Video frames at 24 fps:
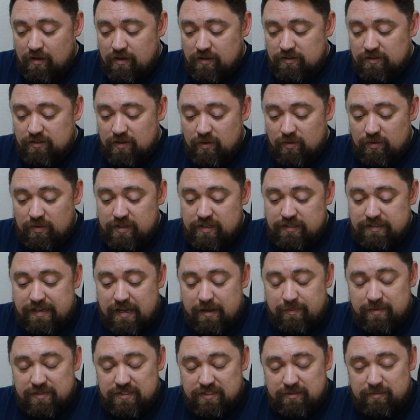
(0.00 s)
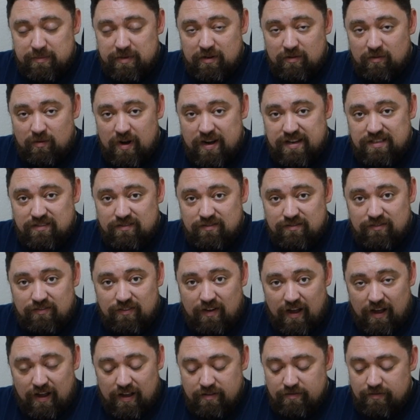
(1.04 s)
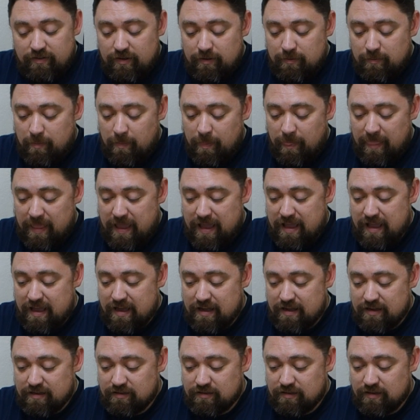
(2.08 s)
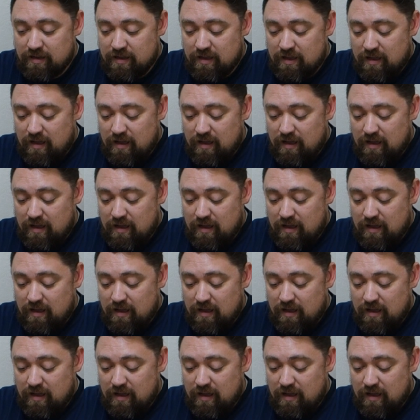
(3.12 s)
So this happens to be a Ryzen 5 and